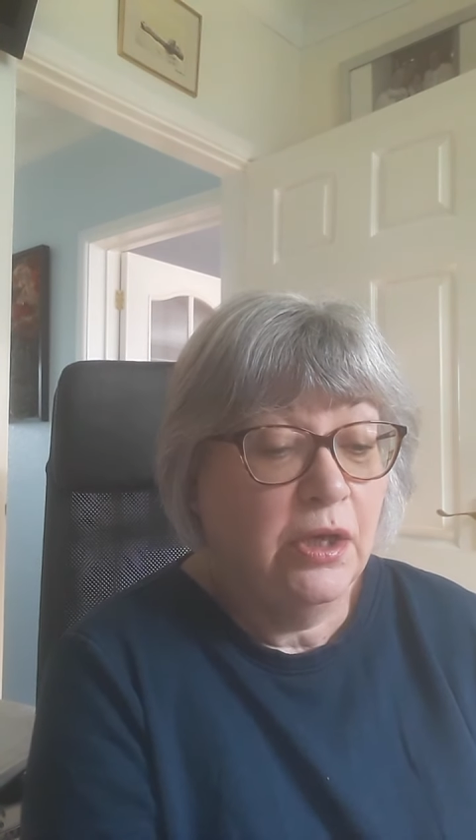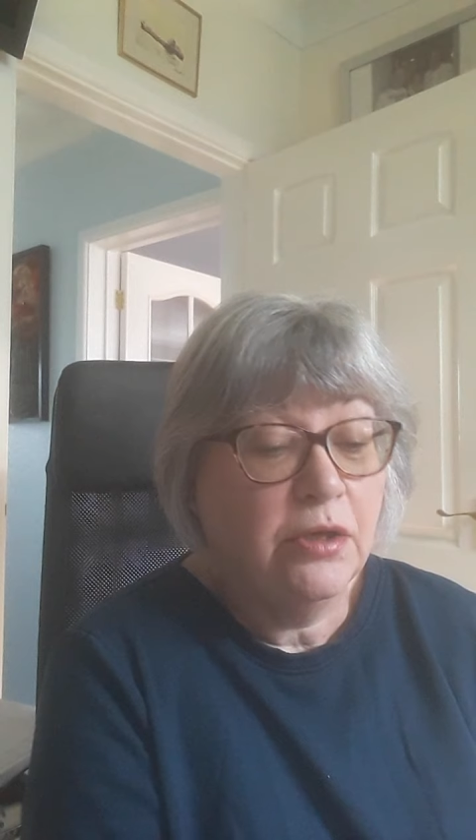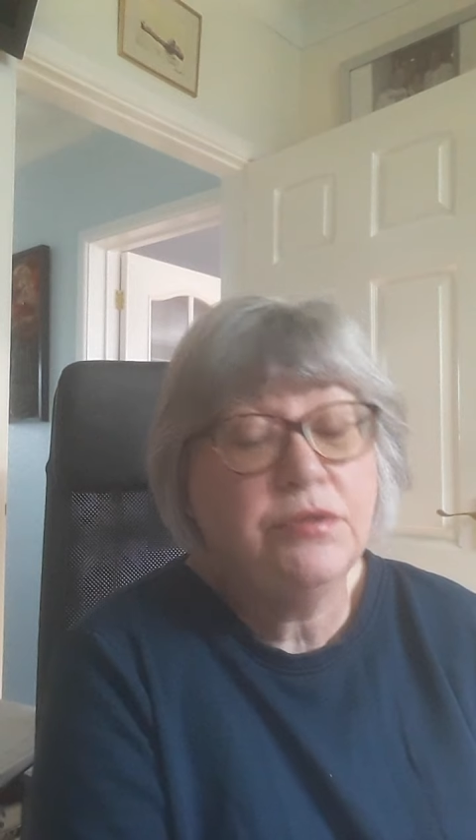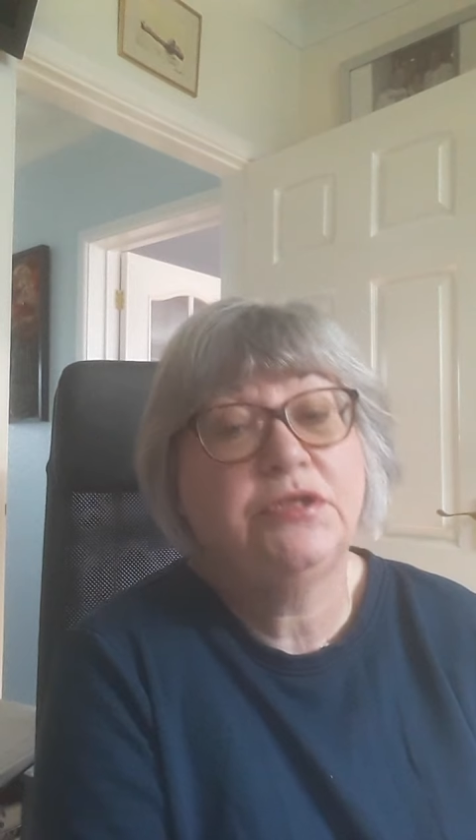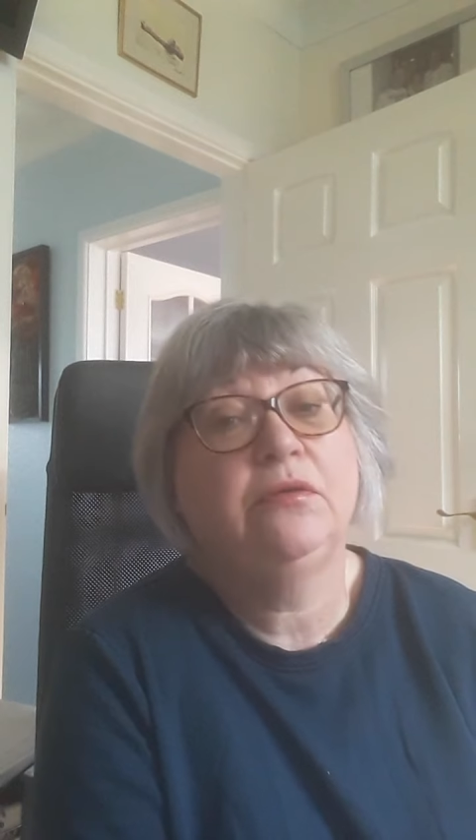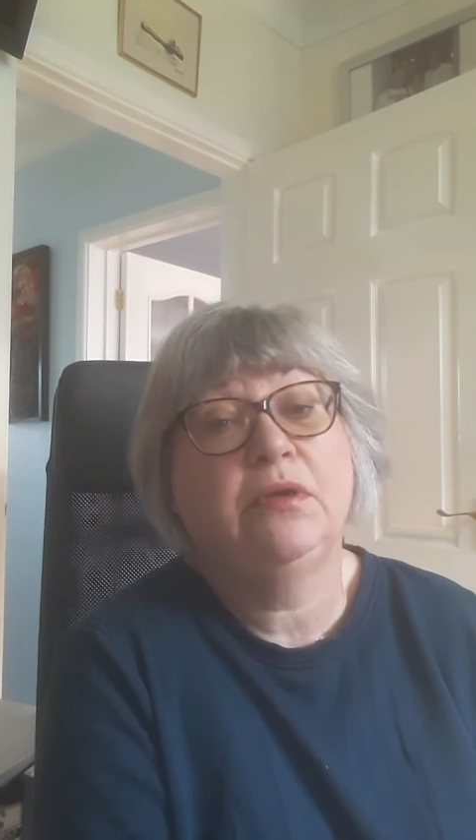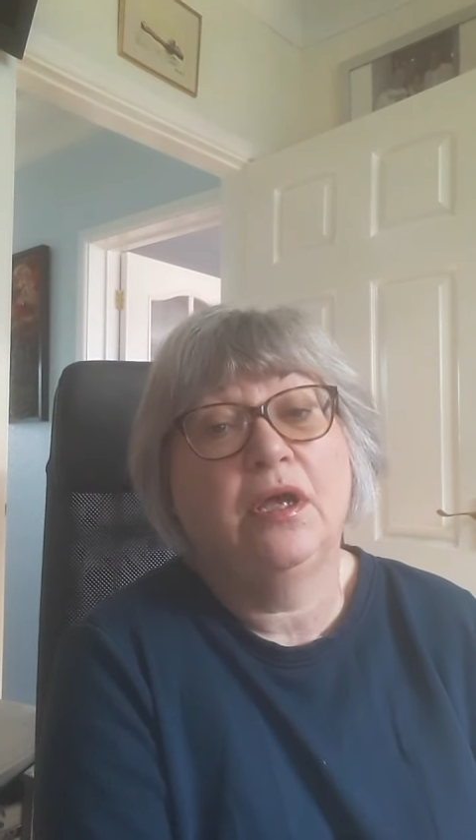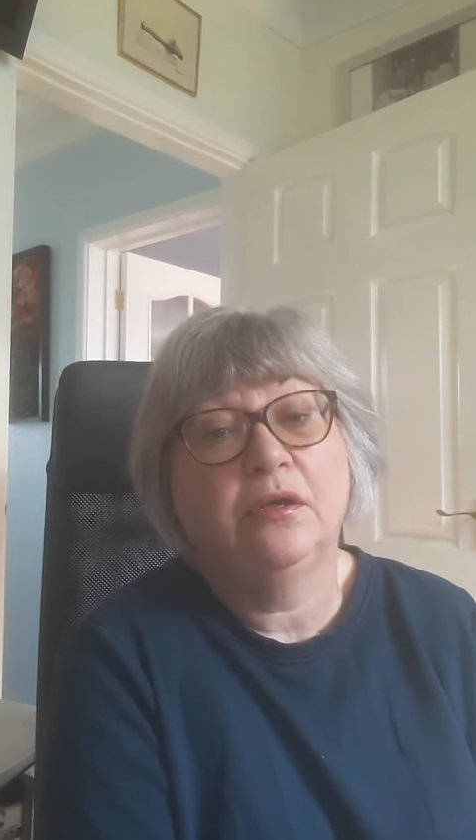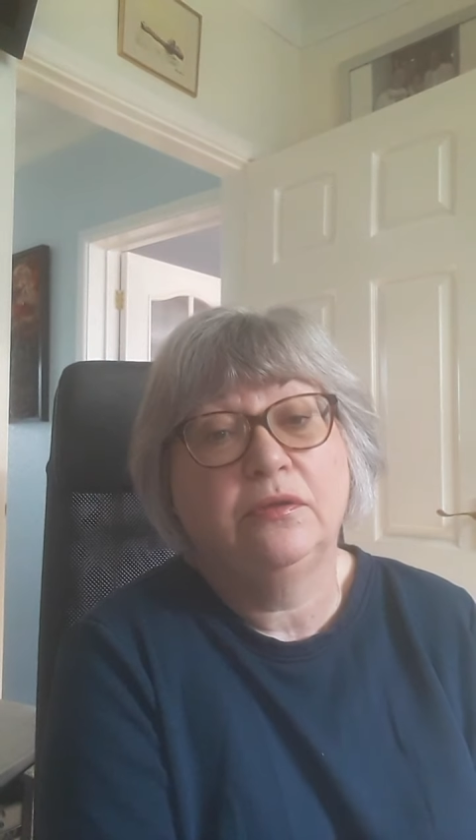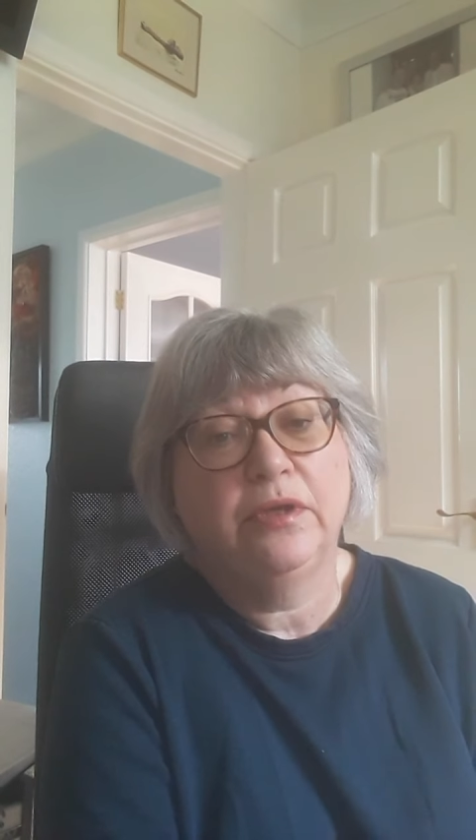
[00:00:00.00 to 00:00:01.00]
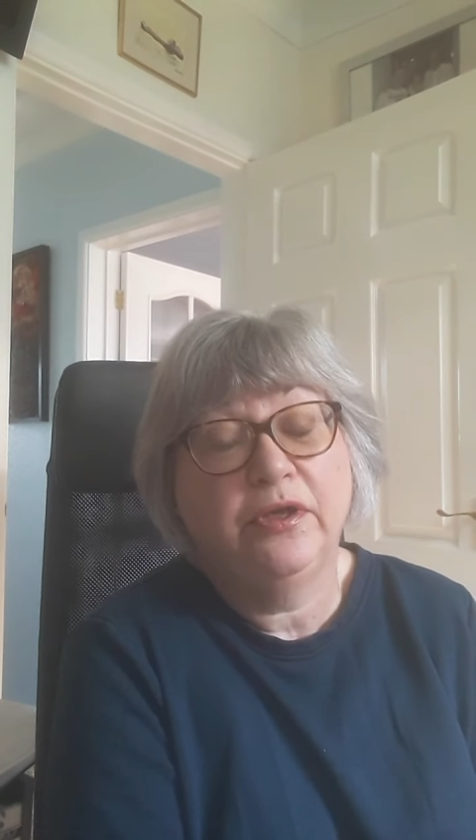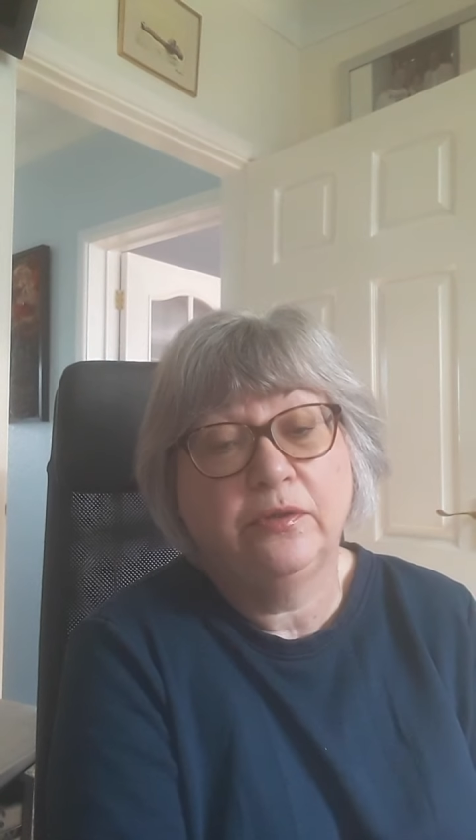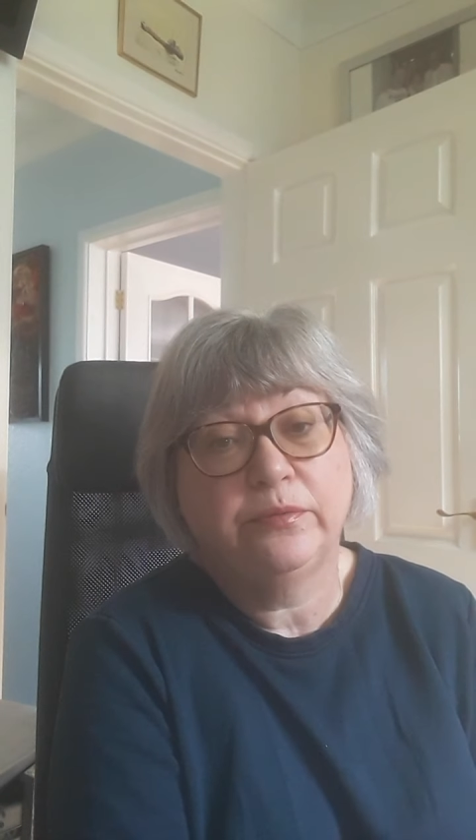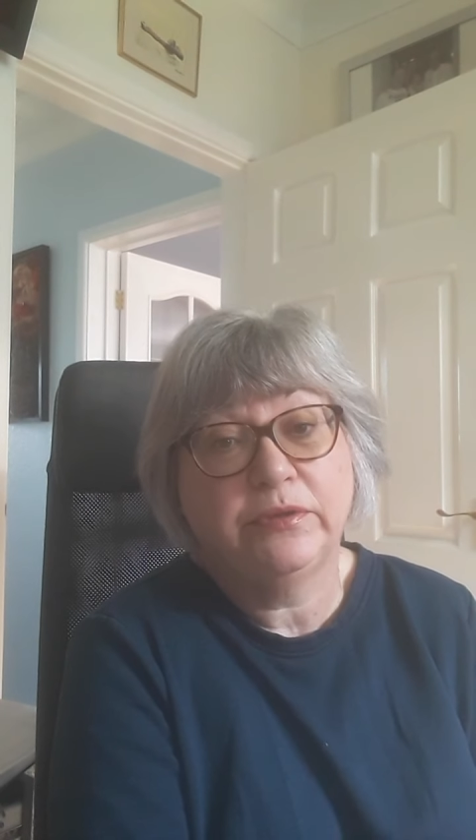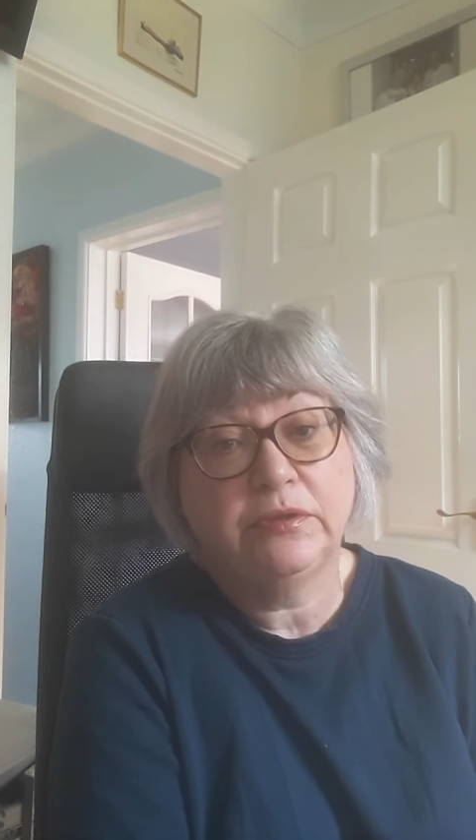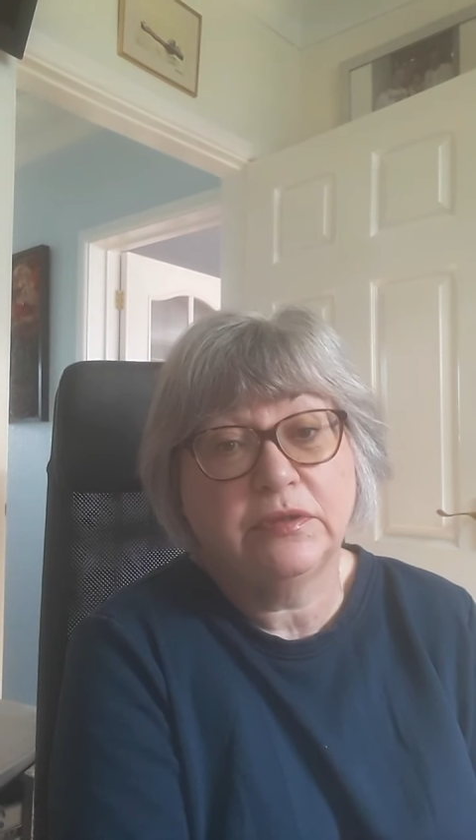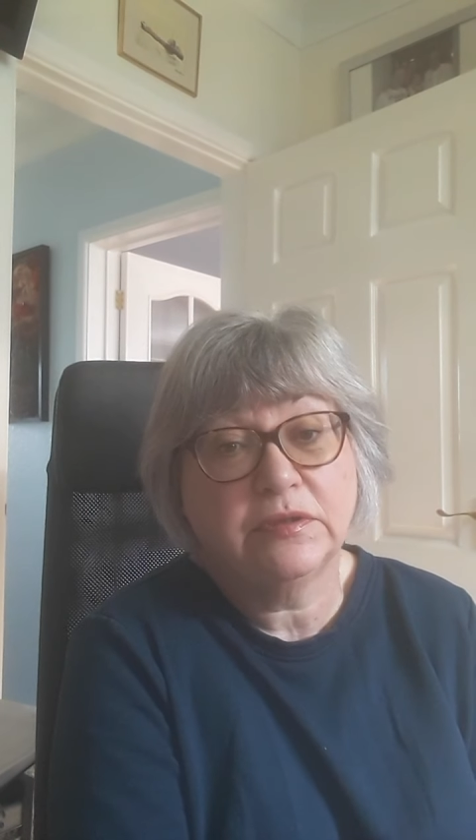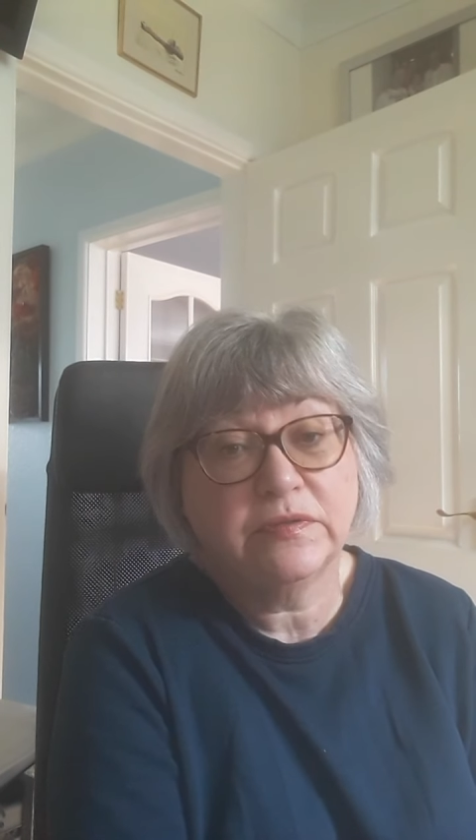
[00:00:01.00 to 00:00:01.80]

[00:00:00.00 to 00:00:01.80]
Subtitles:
Who do you know who would